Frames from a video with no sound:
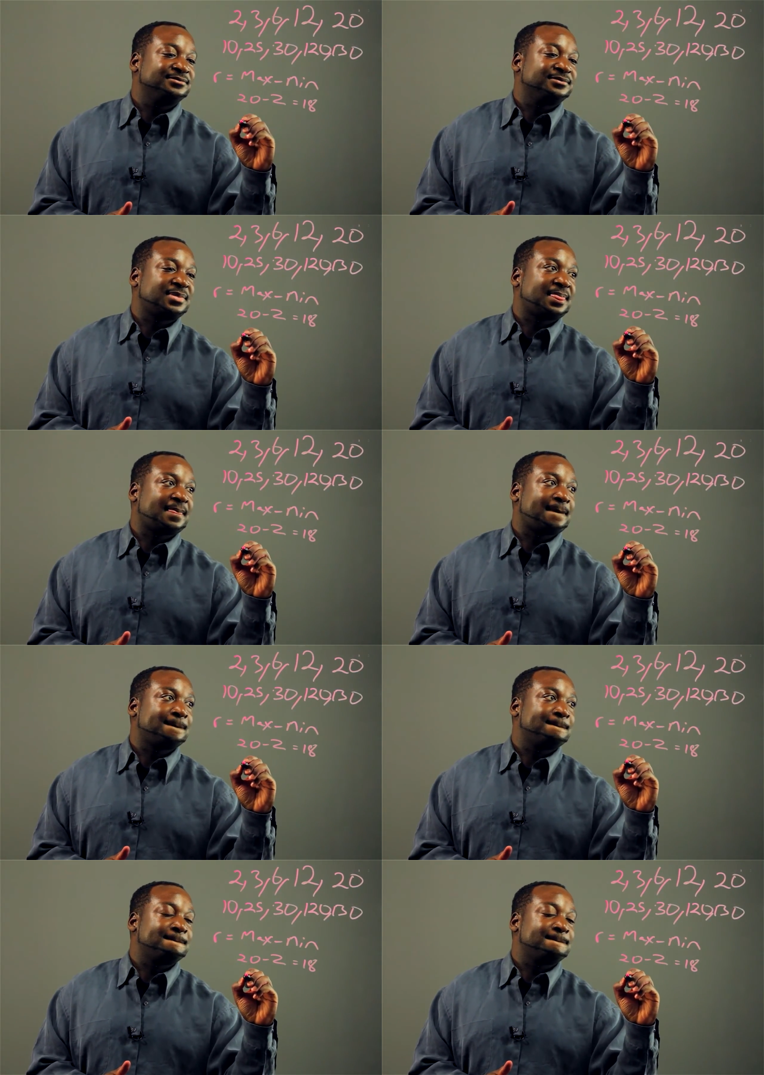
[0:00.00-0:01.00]

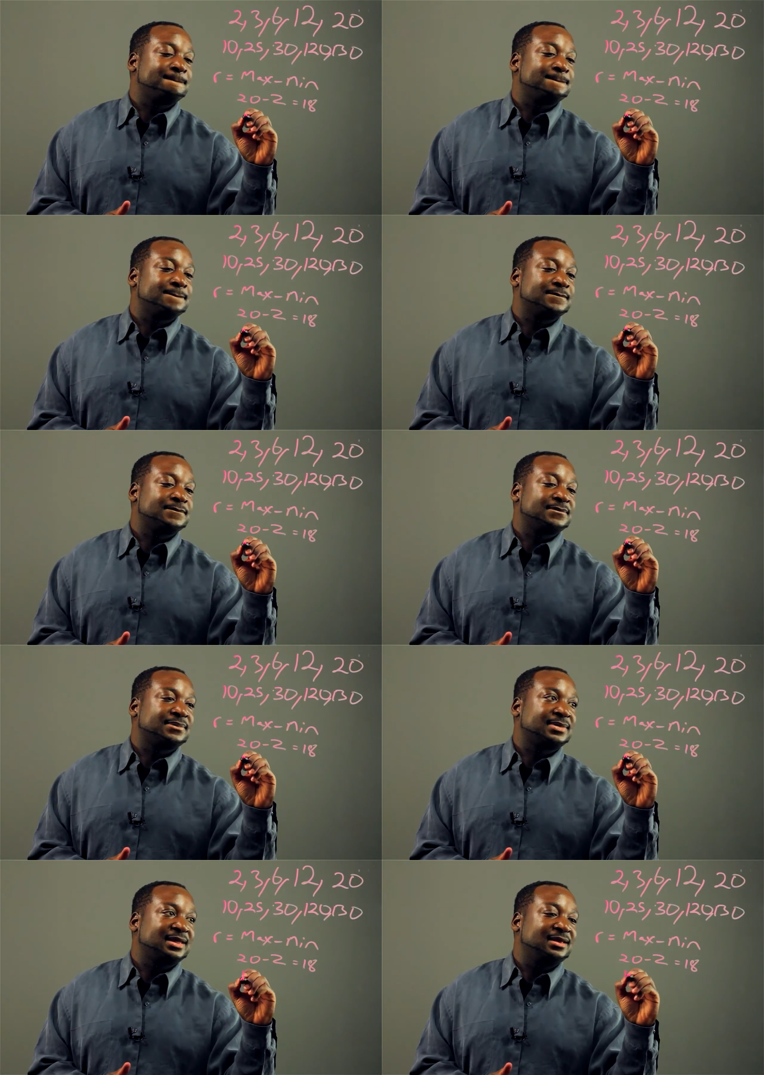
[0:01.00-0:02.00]

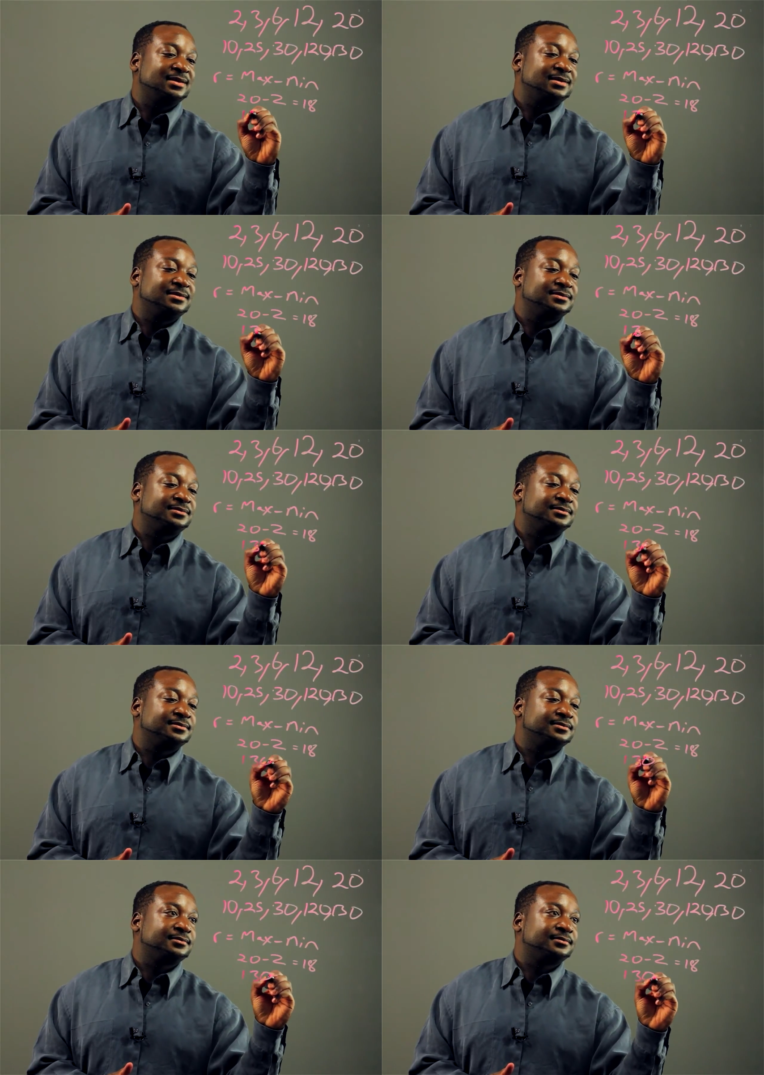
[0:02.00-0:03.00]

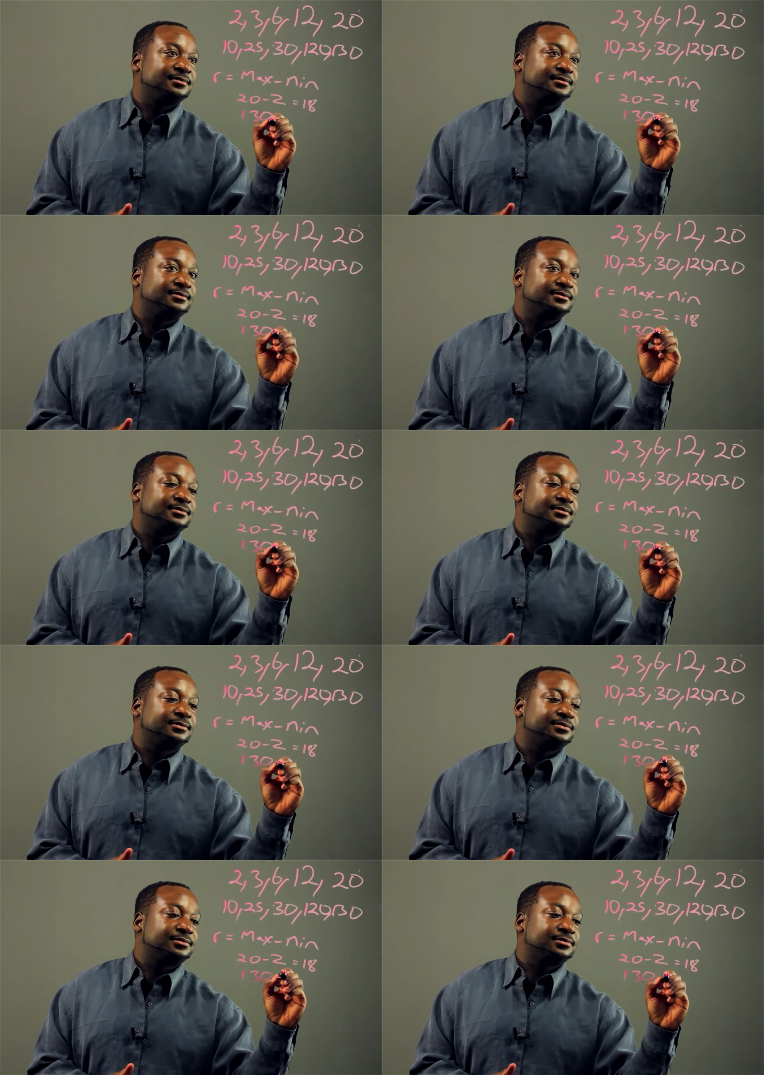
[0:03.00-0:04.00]

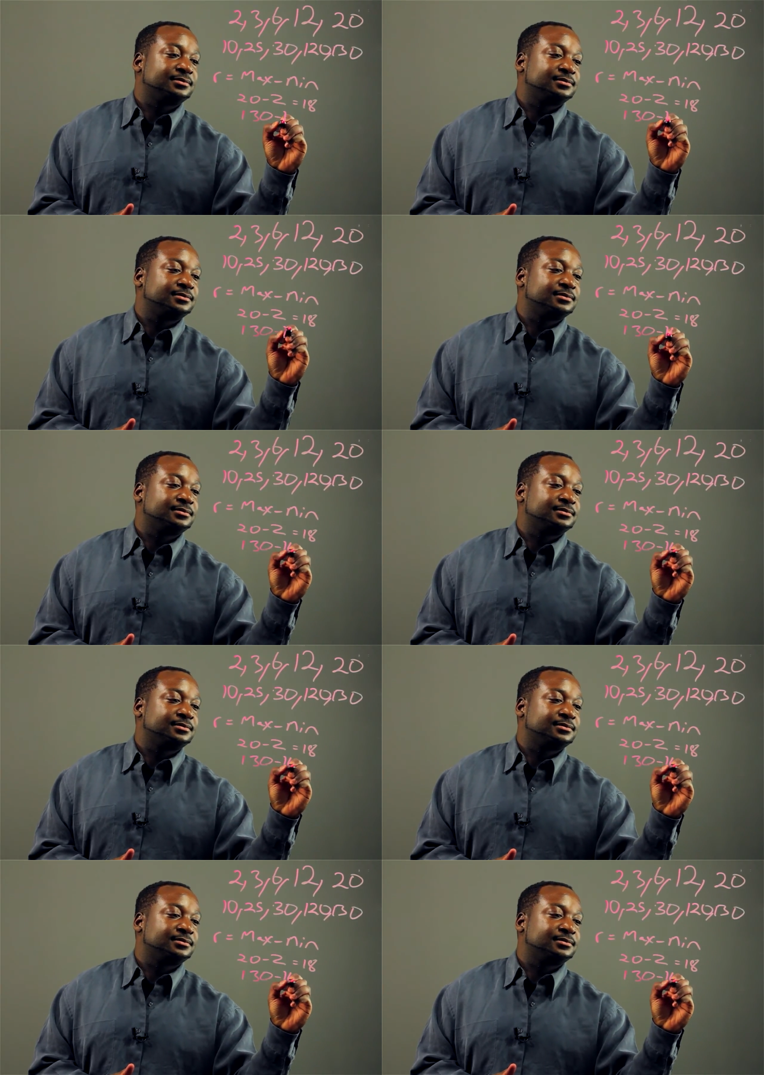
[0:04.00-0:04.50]
[no speech]